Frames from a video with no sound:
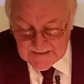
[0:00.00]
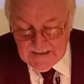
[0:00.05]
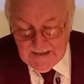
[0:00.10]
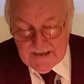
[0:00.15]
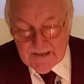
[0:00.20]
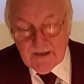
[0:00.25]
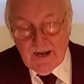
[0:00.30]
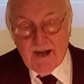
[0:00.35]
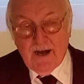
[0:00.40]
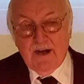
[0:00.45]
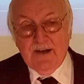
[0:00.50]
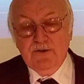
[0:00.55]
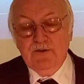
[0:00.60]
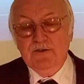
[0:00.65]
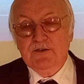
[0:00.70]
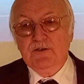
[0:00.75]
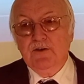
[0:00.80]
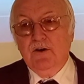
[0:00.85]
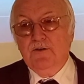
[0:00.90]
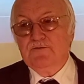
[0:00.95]
And you know, I
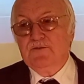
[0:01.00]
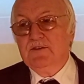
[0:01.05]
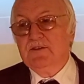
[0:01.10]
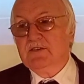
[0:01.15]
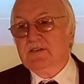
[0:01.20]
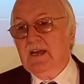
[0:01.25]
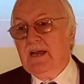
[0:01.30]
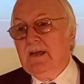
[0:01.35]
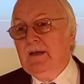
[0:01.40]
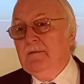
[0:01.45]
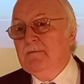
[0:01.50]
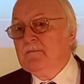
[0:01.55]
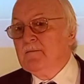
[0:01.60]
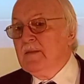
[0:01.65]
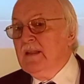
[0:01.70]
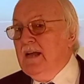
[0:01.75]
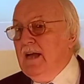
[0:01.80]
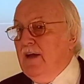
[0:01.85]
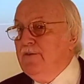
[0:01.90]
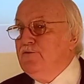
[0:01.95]
used to often say,
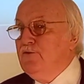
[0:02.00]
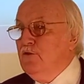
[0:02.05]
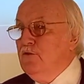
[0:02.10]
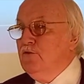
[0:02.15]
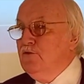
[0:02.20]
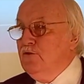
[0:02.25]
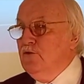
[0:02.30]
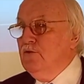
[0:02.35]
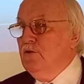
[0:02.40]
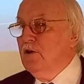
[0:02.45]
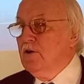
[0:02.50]
if you knew